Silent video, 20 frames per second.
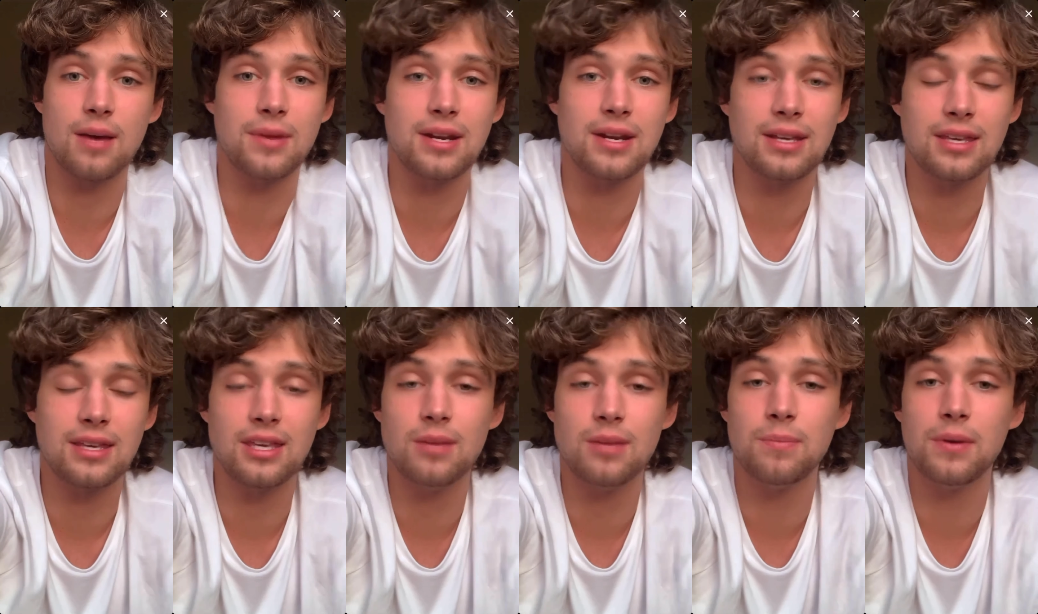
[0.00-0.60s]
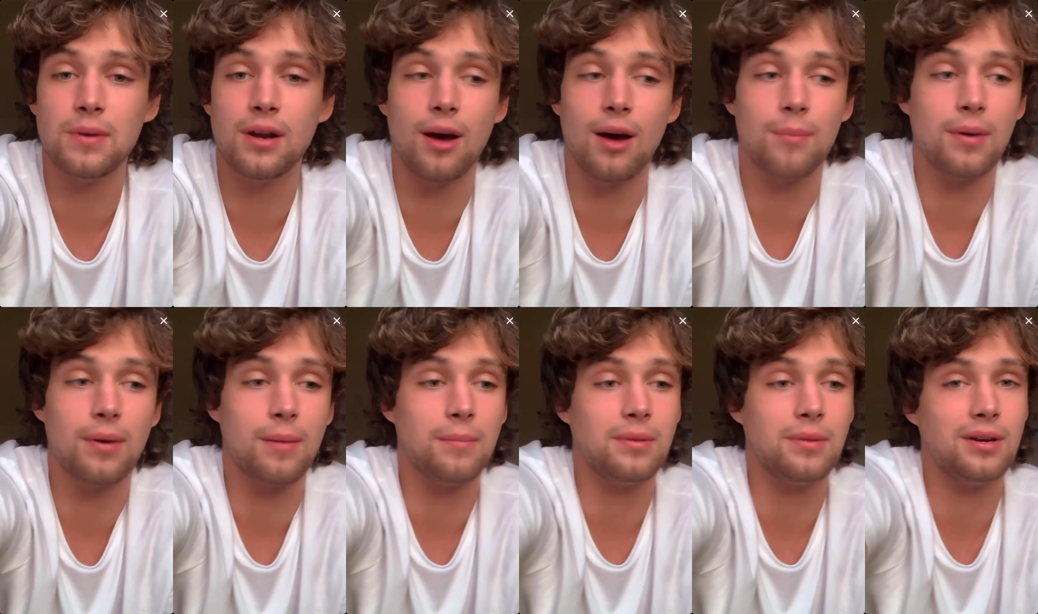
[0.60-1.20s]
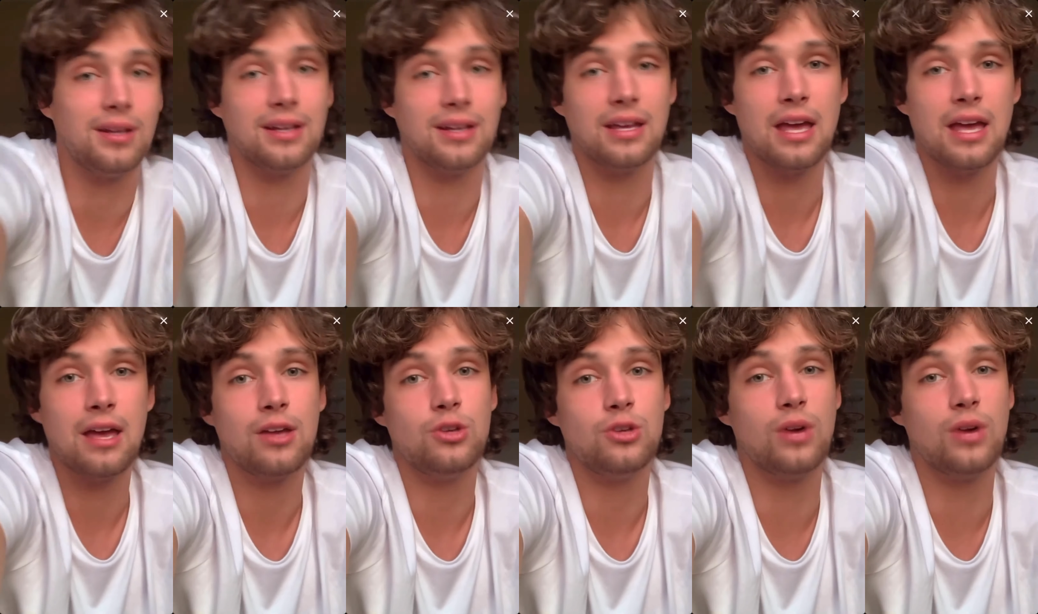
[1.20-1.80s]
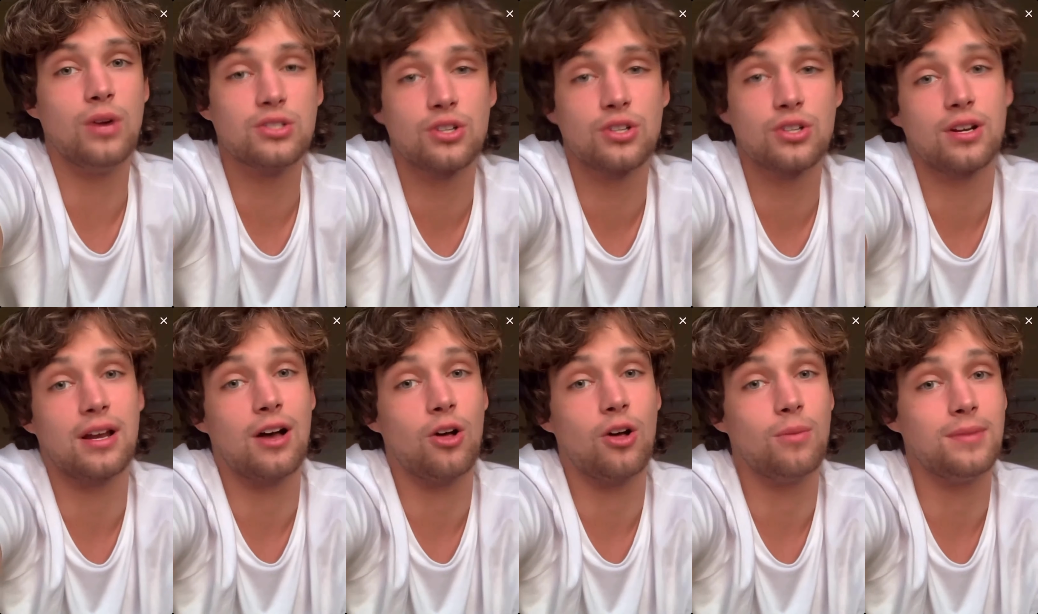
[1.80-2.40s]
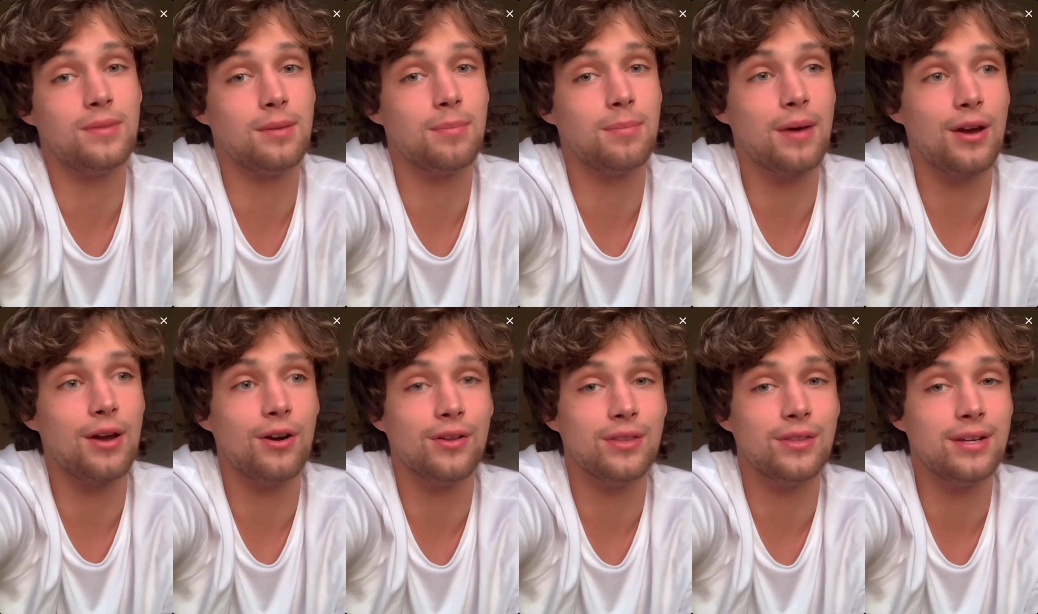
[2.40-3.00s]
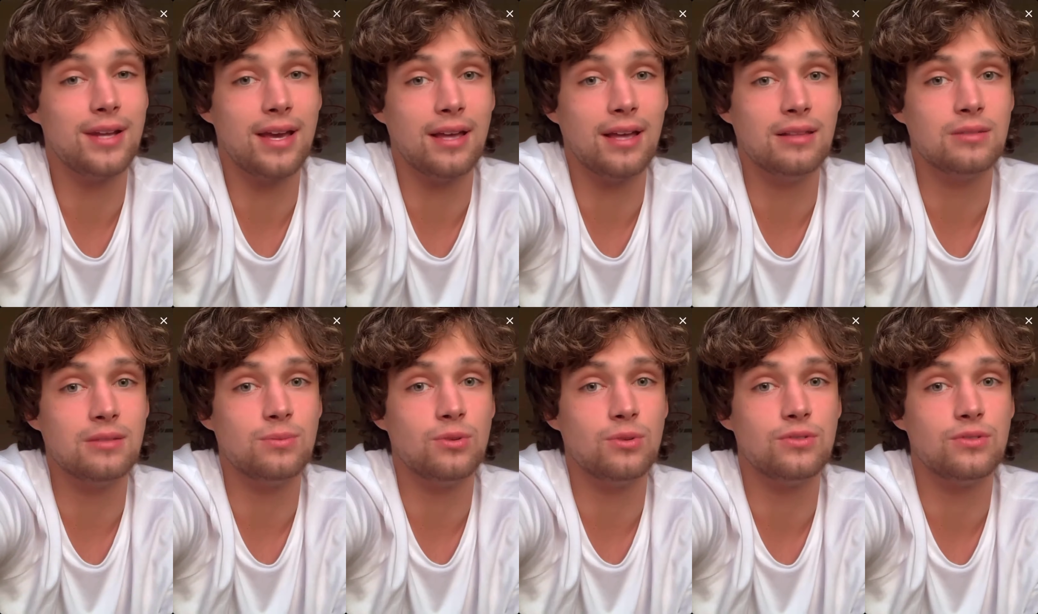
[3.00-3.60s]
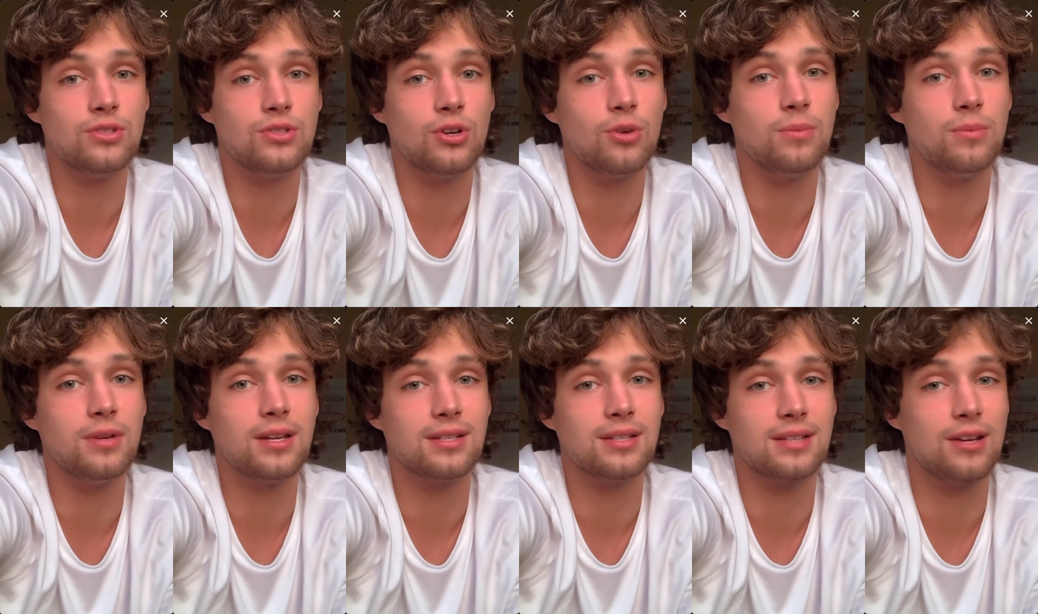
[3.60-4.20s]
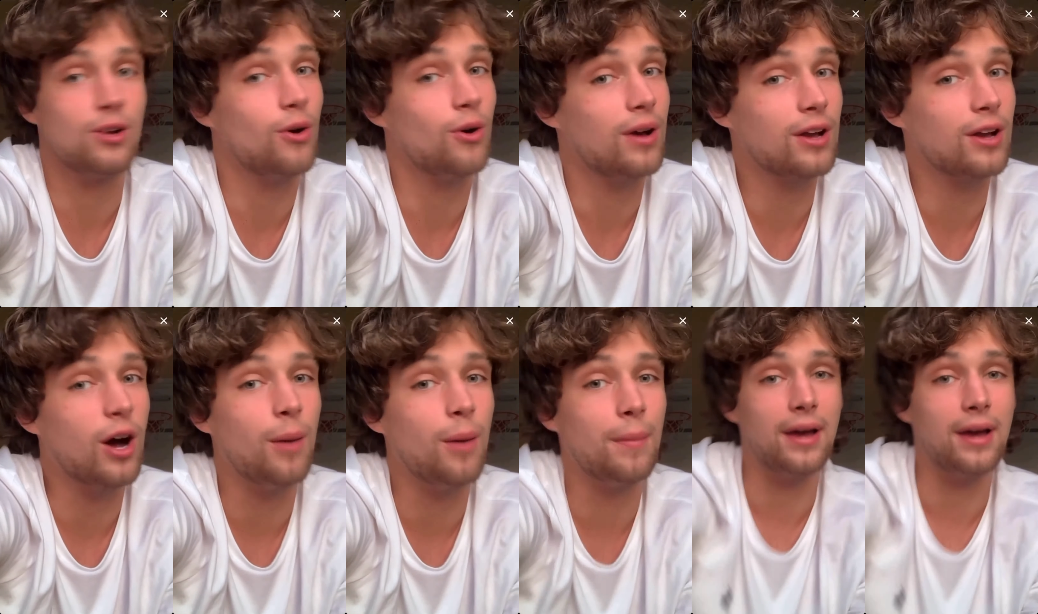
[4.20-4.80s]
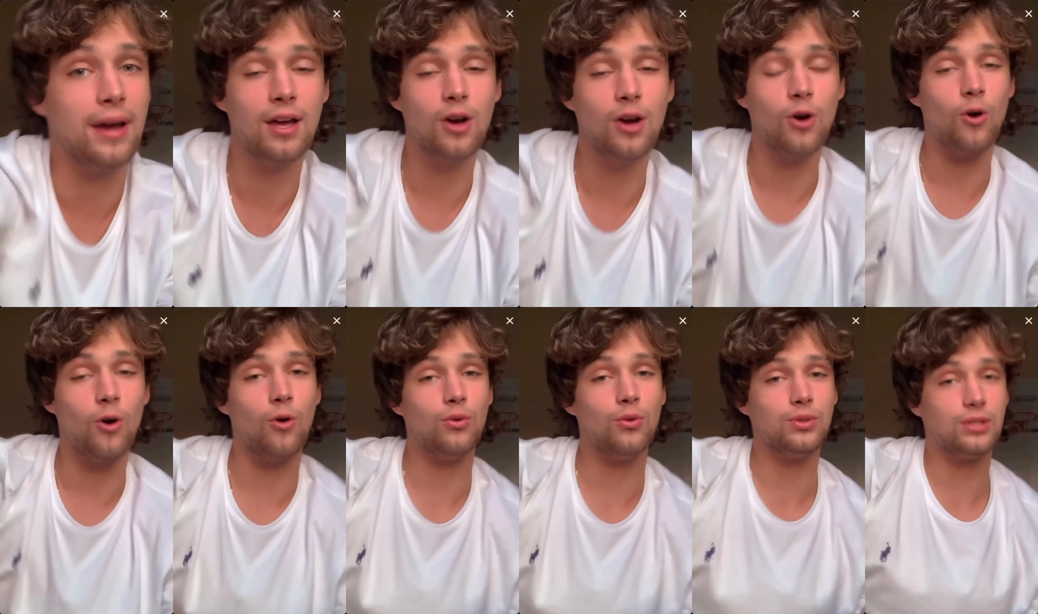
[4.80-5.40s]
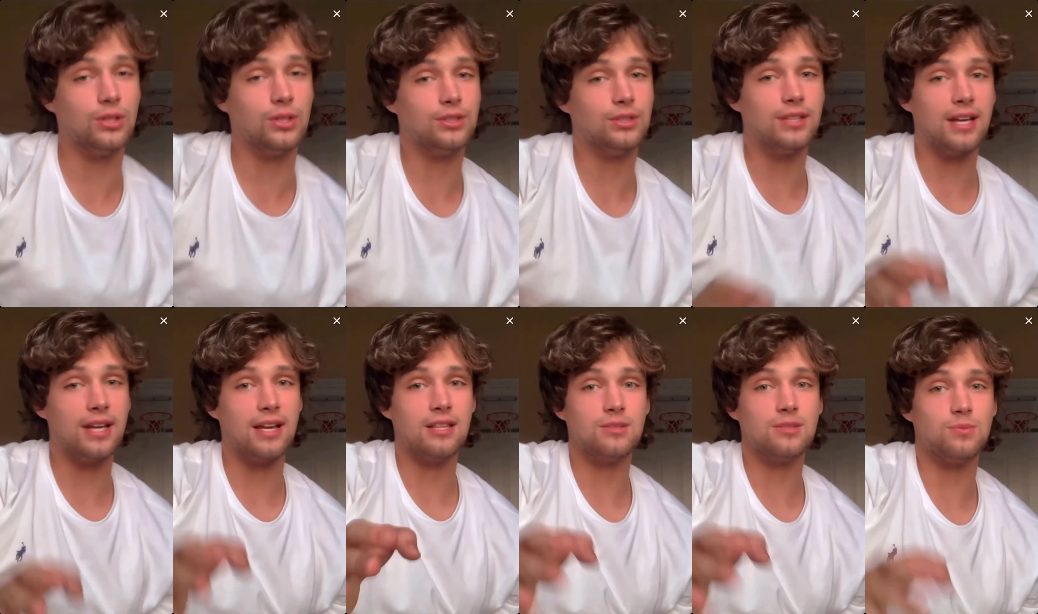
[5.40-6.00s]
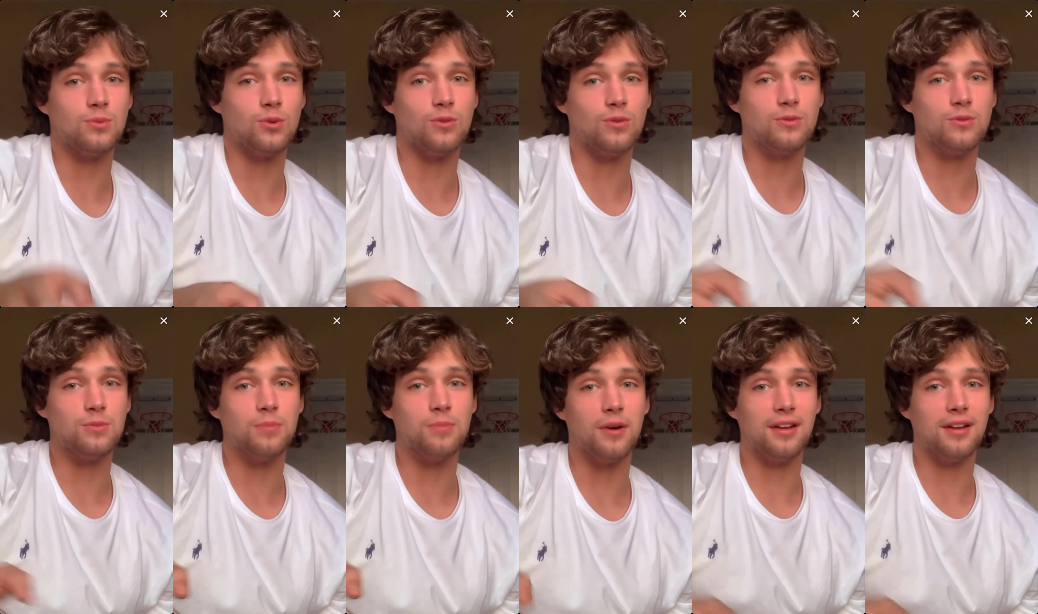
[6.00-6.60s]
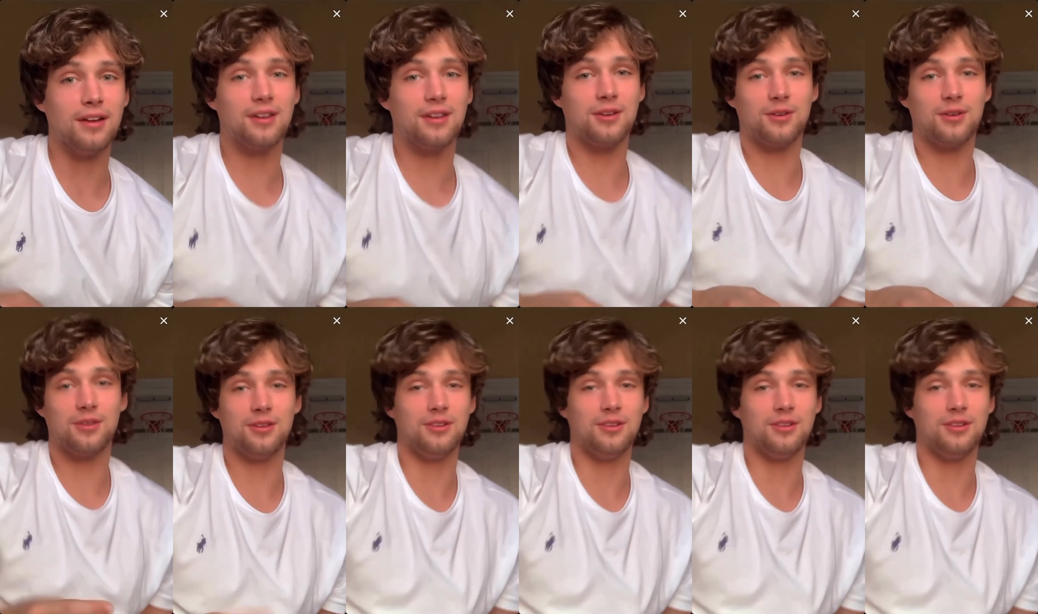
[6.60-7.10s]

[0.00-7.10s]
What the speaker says: I'm going to keep it up. You guys are going to help me get better on the dance moves, though, because I know I got my own little dance moves, but,